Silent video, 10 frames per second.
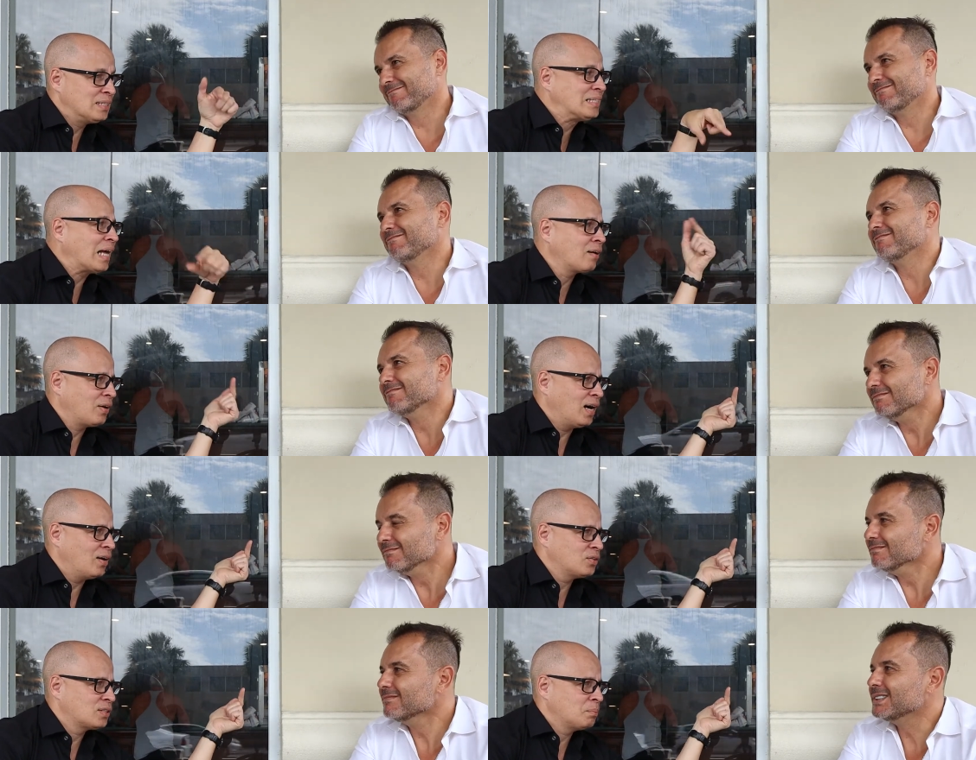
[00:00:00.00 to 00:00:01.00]
Speaker 1: instead of a
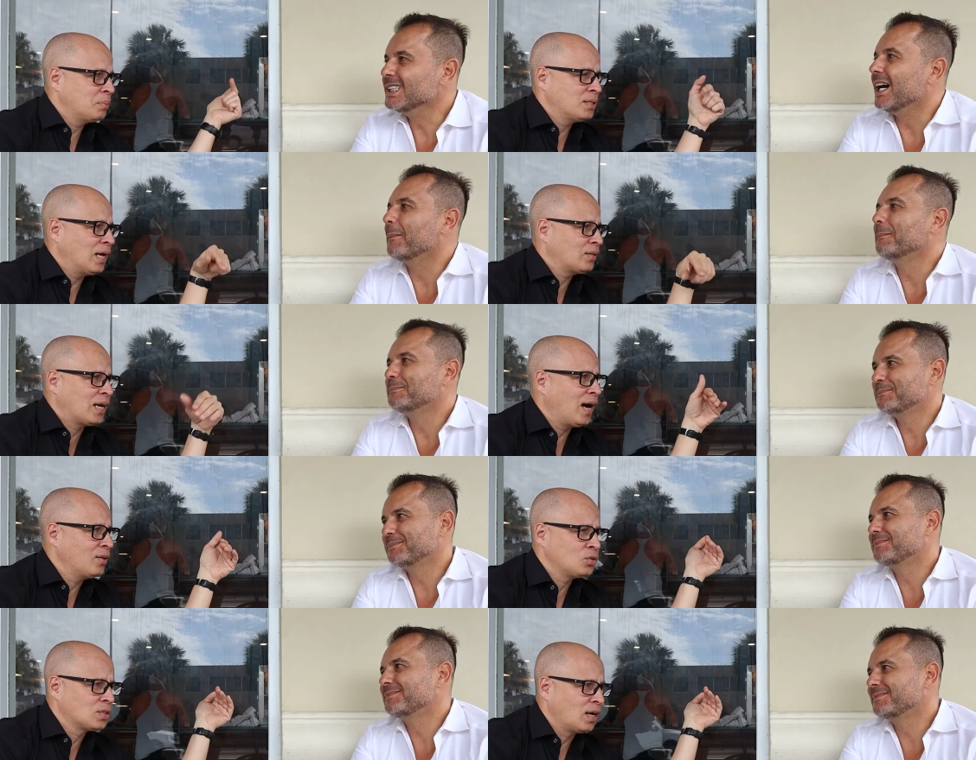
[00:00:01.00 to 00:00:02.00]
house. But yeah. now the
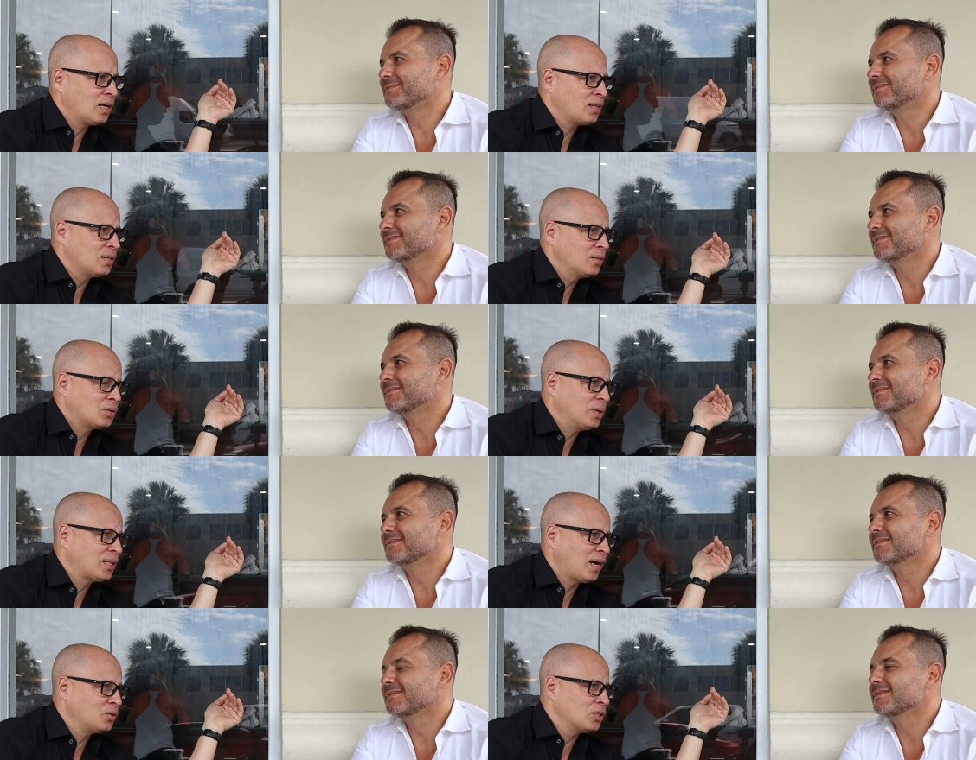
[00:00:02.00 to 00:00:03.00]
condos are like
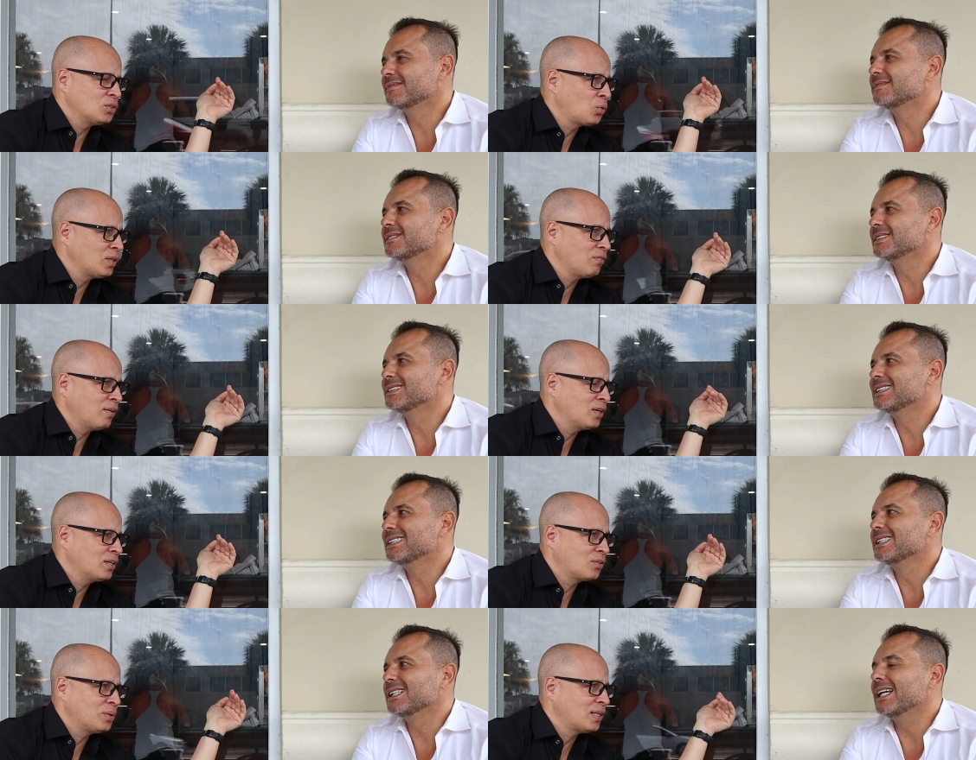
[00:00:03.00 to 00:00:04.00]
3,000,
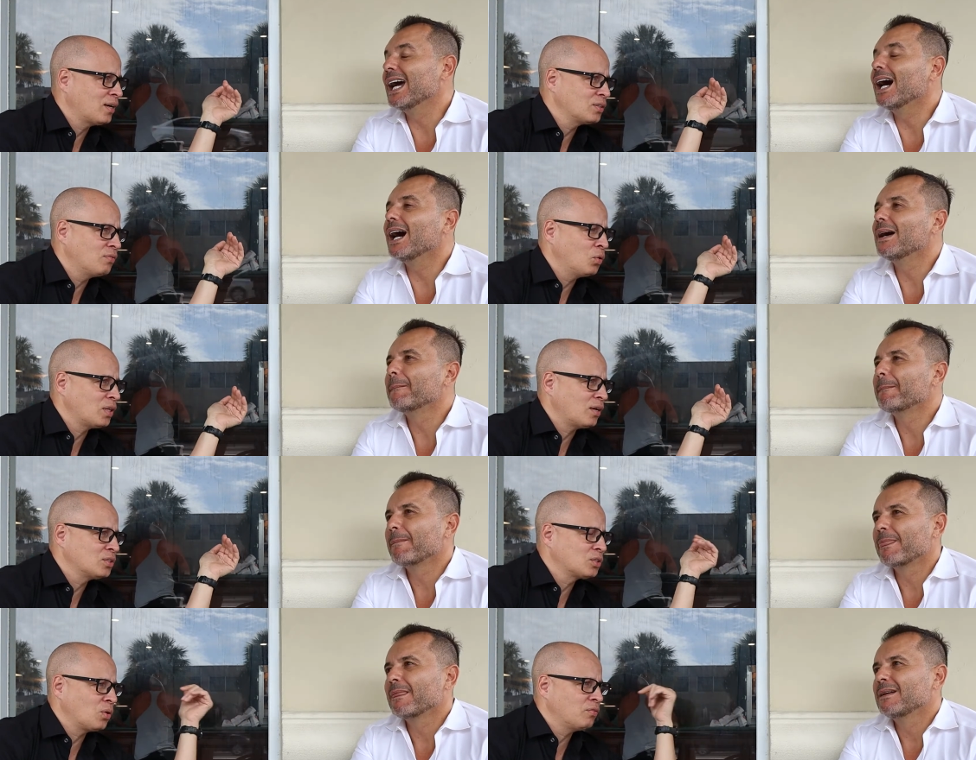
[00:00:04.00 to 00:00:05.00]
2,500, 3,000, yeah.
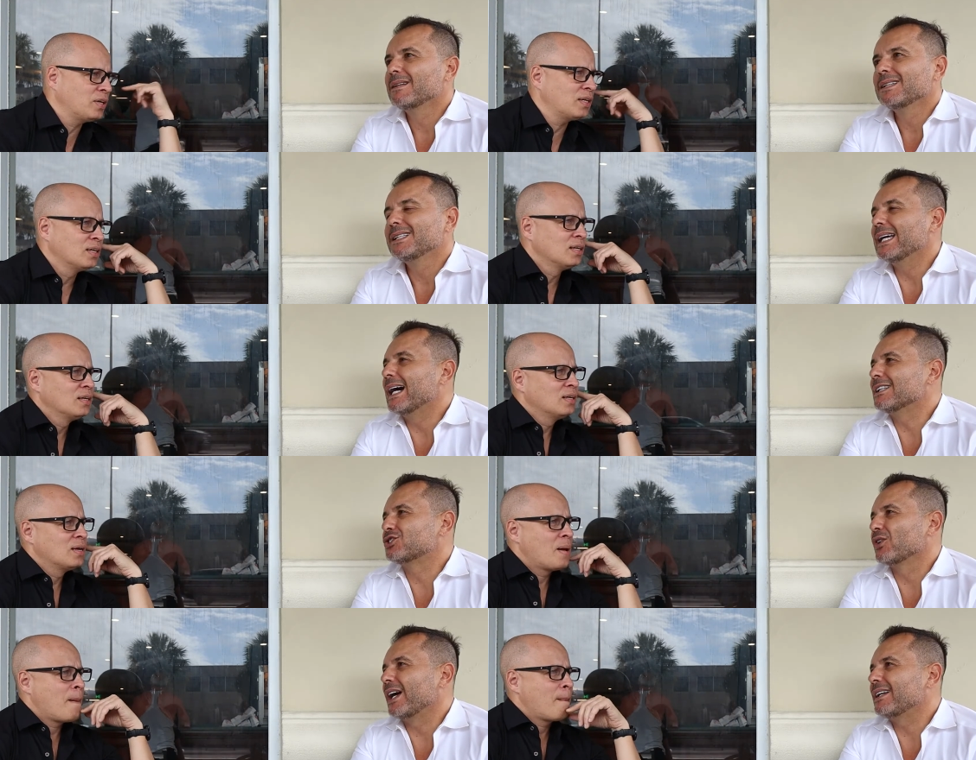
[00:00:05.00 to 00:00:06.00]
4,000 square feet.
Speaker 2: Yeah,
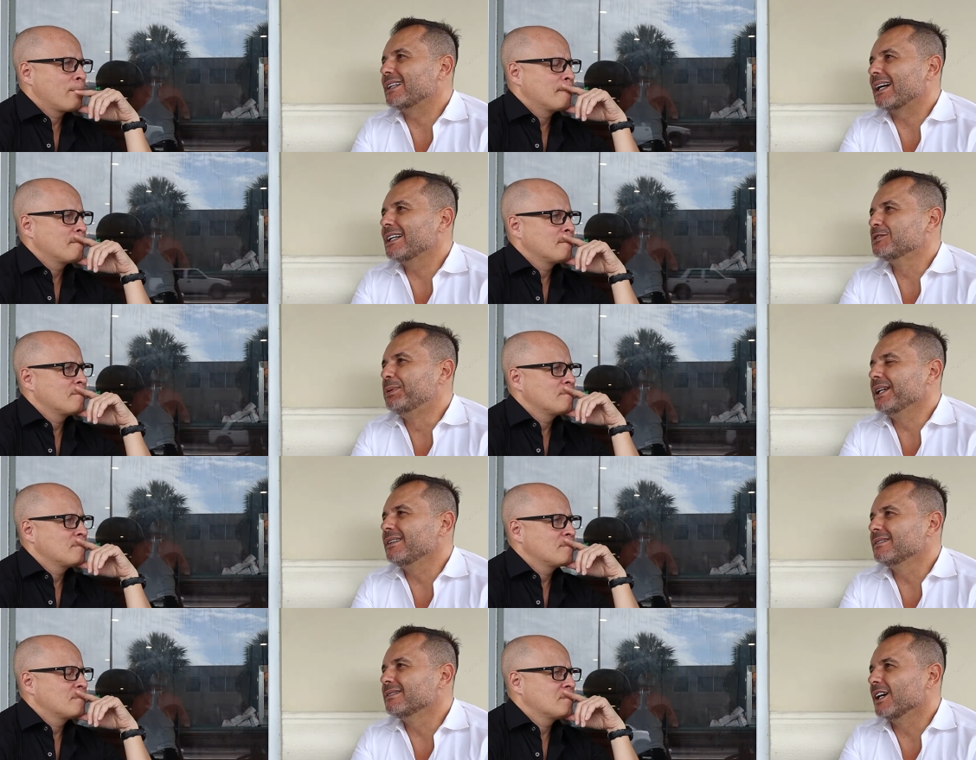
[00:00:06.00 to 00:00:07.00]
so that, that has
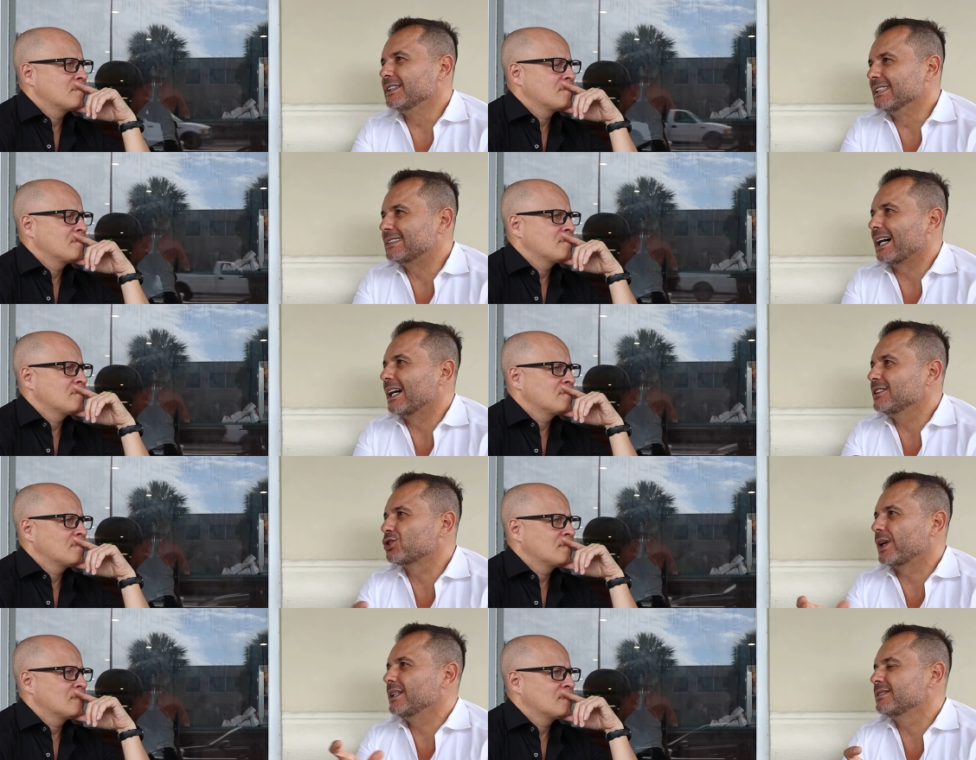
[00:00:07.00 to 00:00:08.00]
been a design
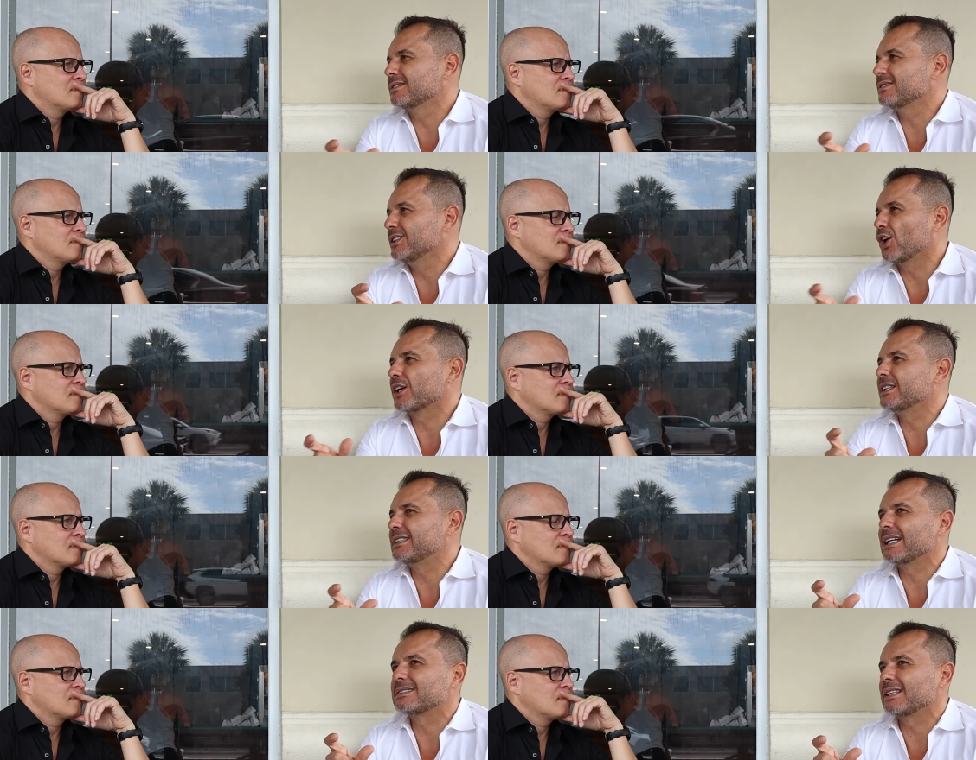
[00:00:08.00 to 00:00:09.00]
trend, the
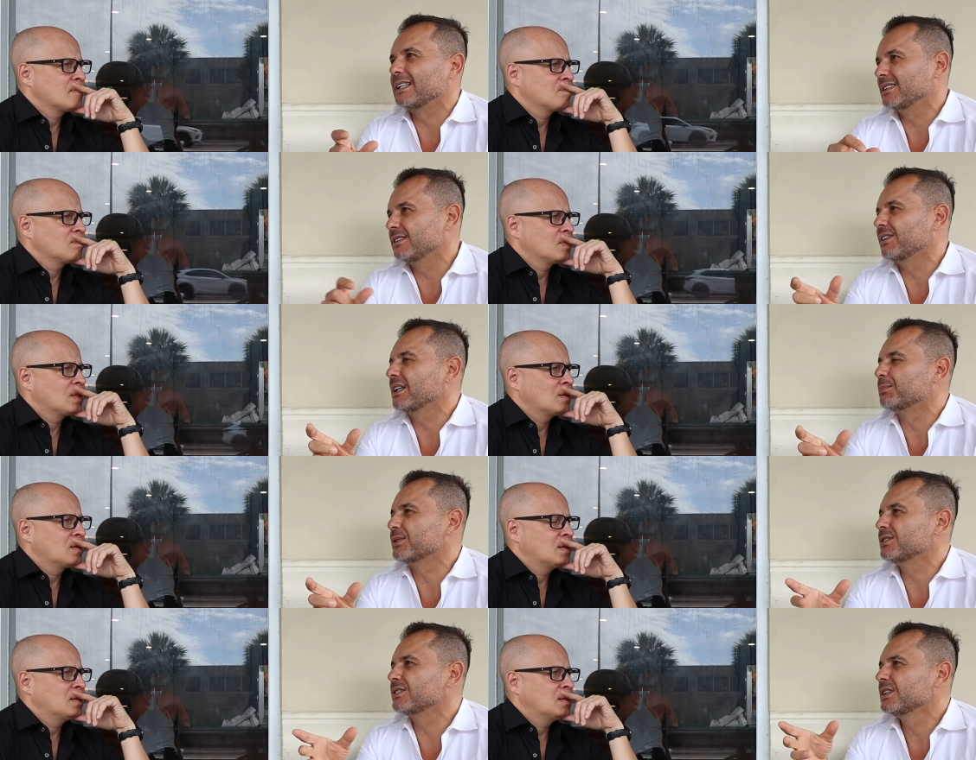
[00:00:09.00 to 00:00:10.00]
architects and the
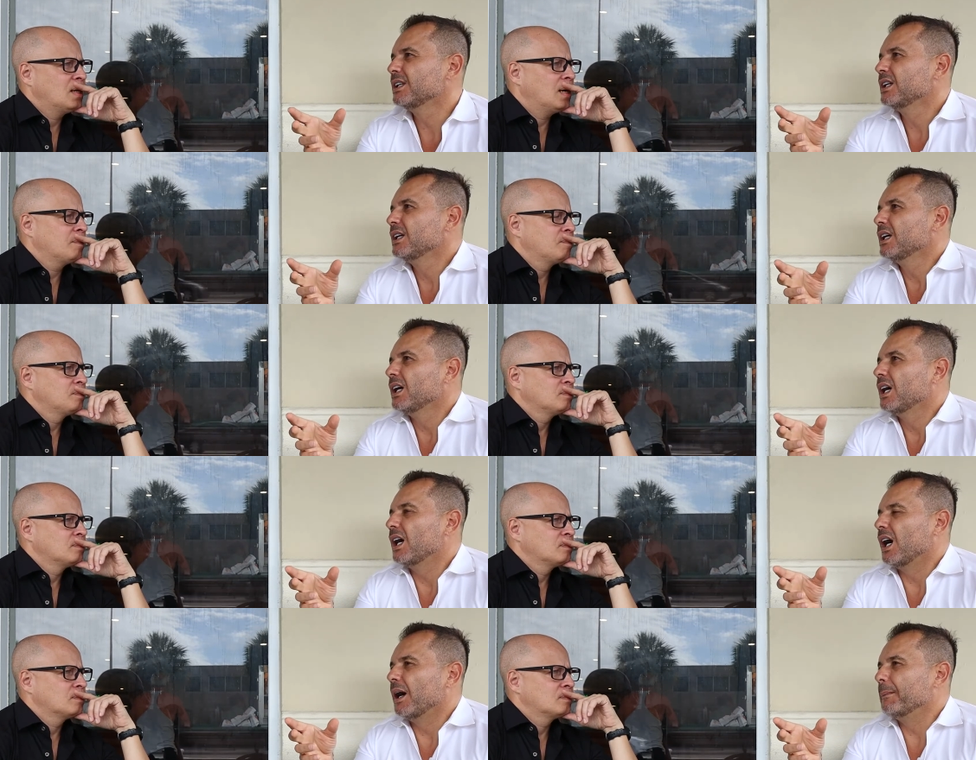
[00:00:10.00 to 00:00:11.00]
developers. Yeah.
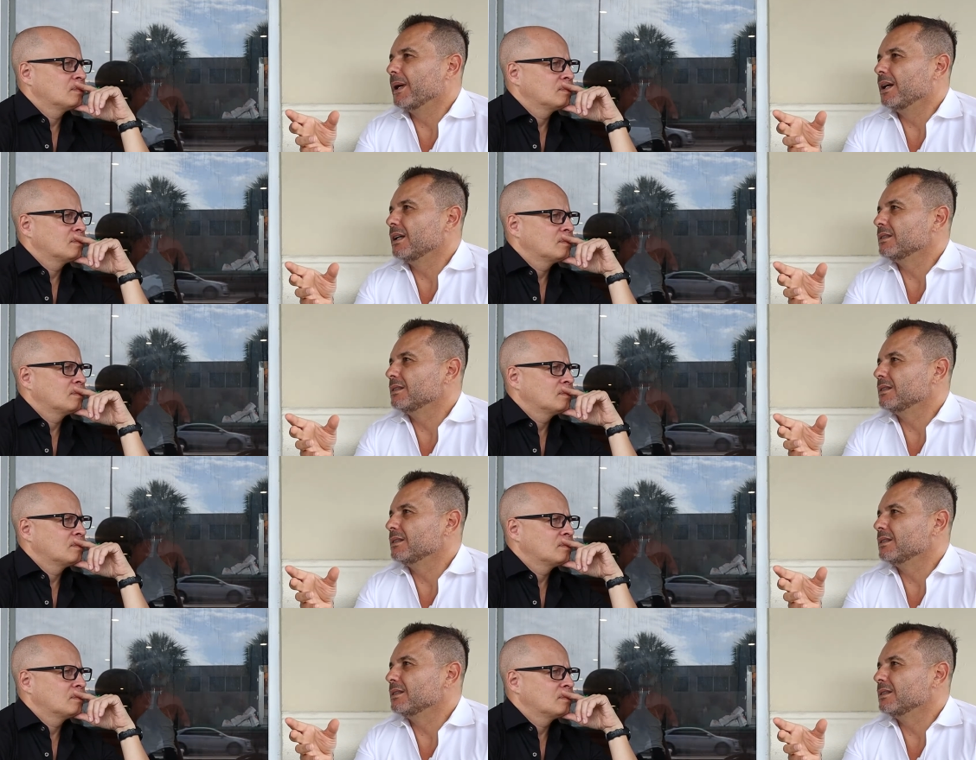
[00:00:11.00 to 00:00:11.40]
Um,